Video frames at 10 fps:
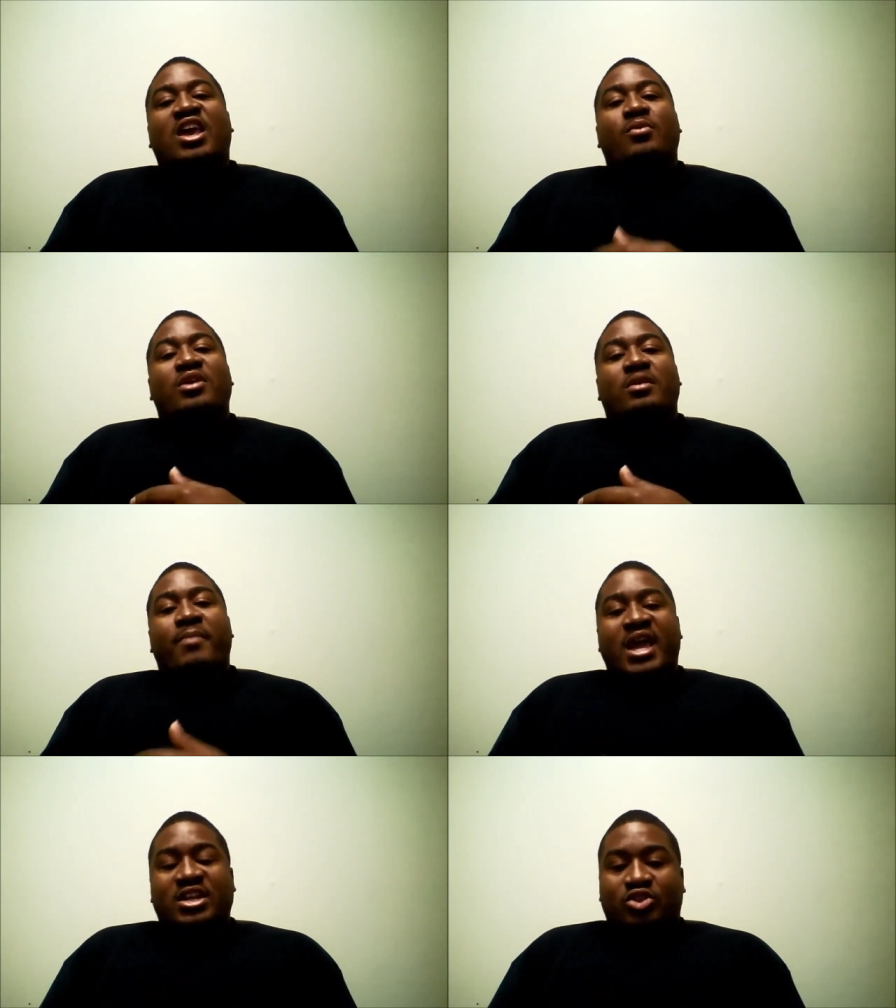it, it
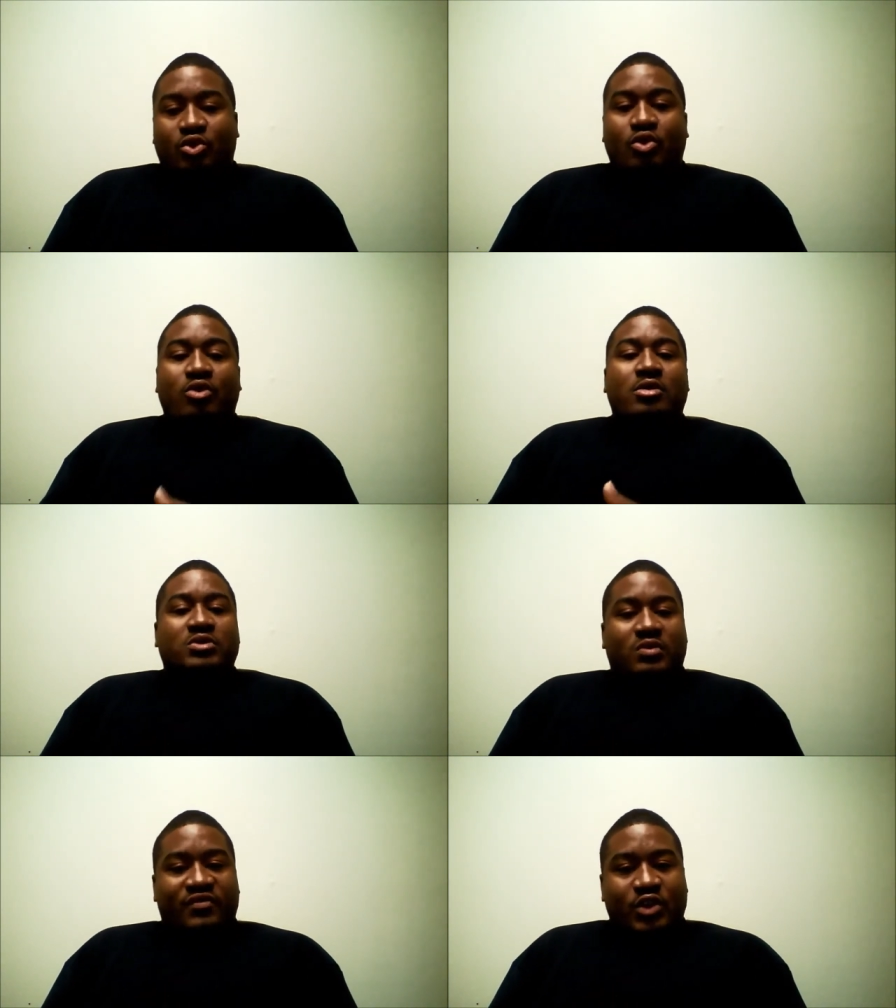made it through. It
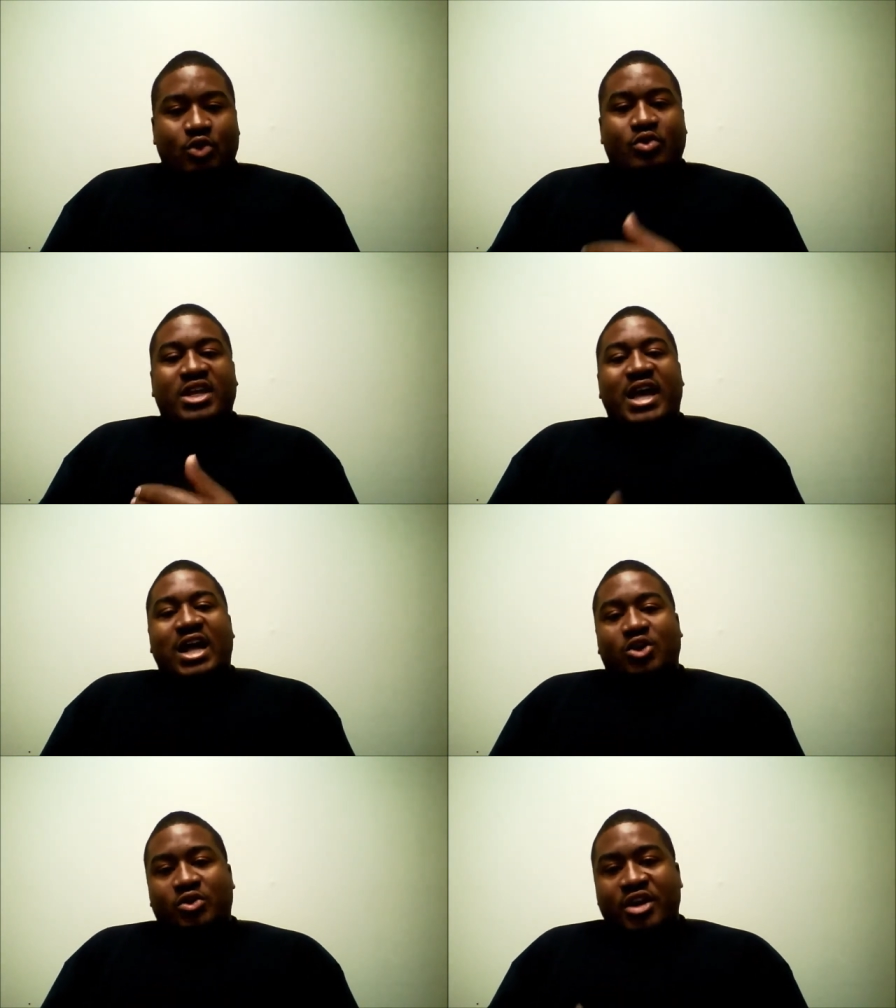was reviewed, it
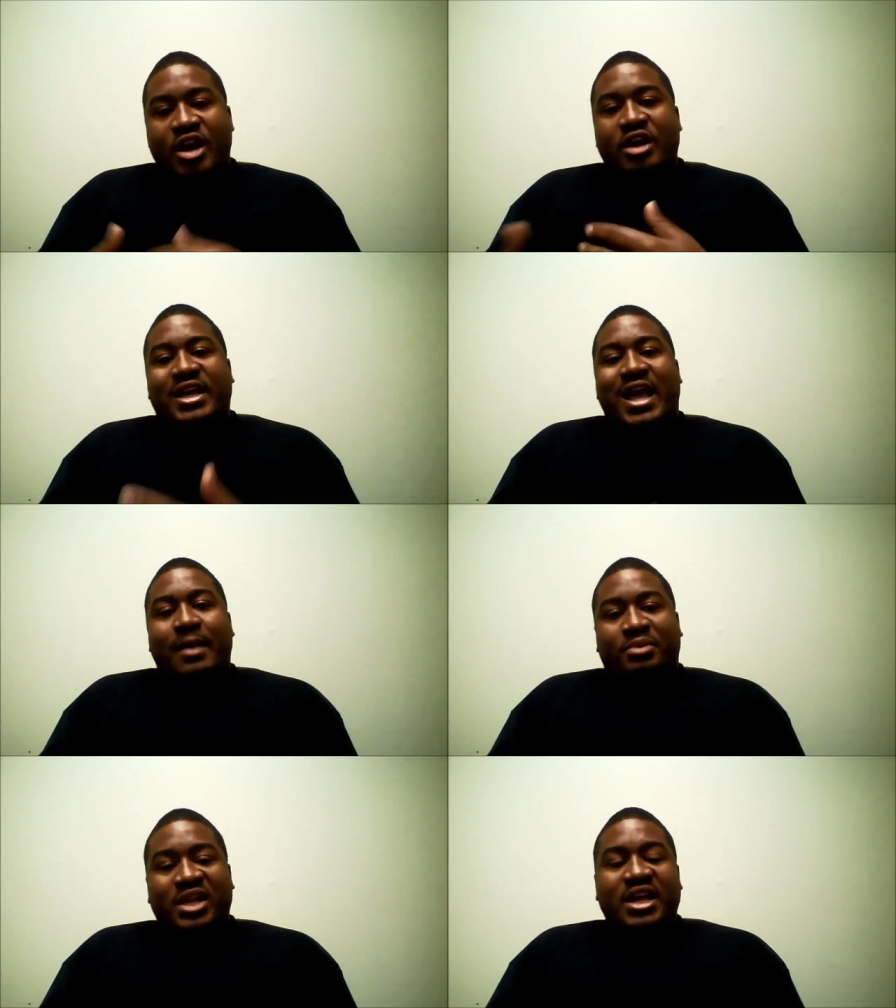got on there, it
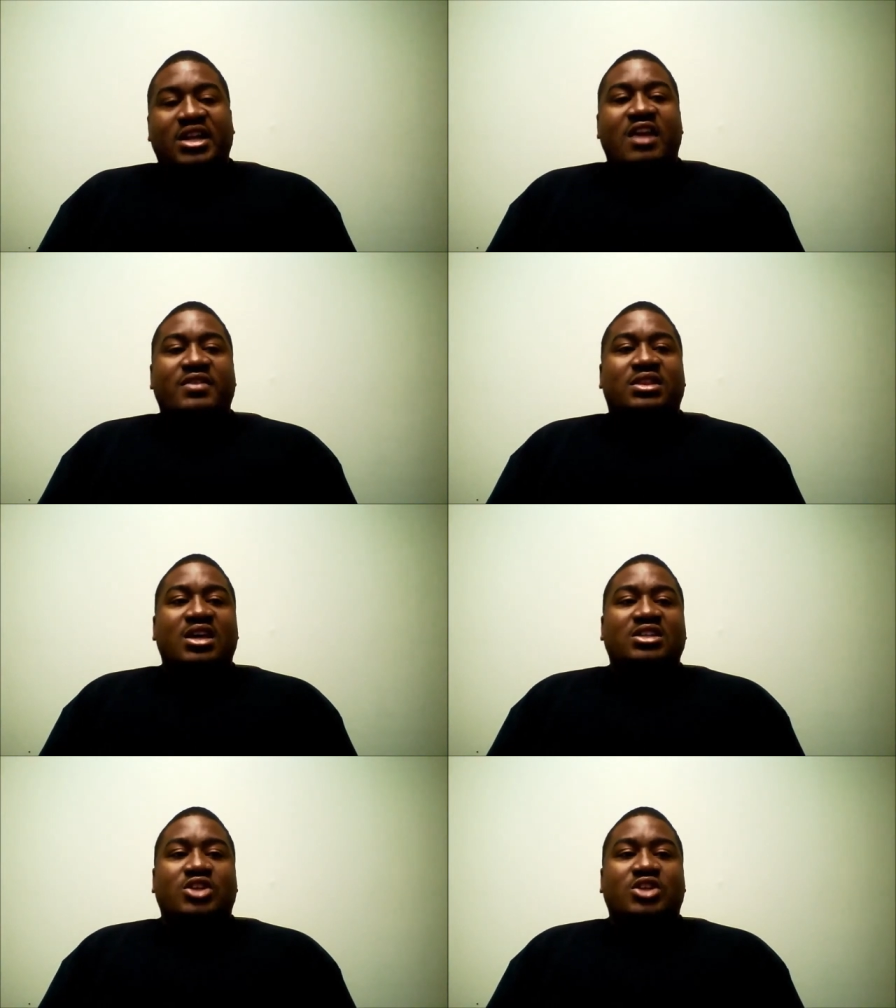got played and everything.